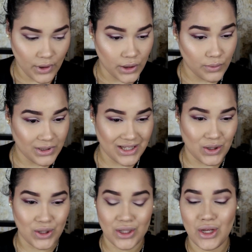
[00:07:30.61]
what's it
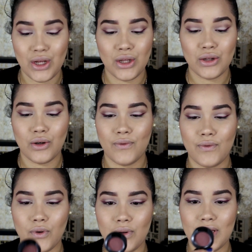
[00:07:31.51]
called, the
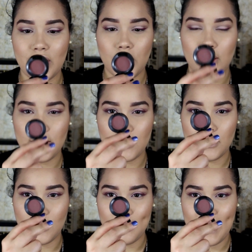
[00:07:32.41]
Folie color, the
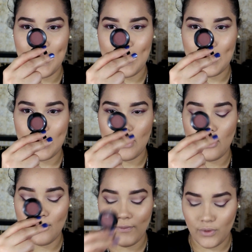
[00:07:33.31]
MAC
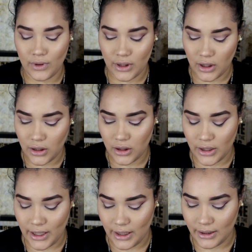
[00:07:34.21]
Folie color,
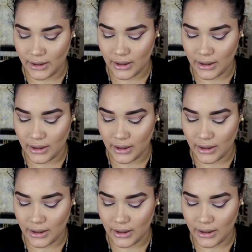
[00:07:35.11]
and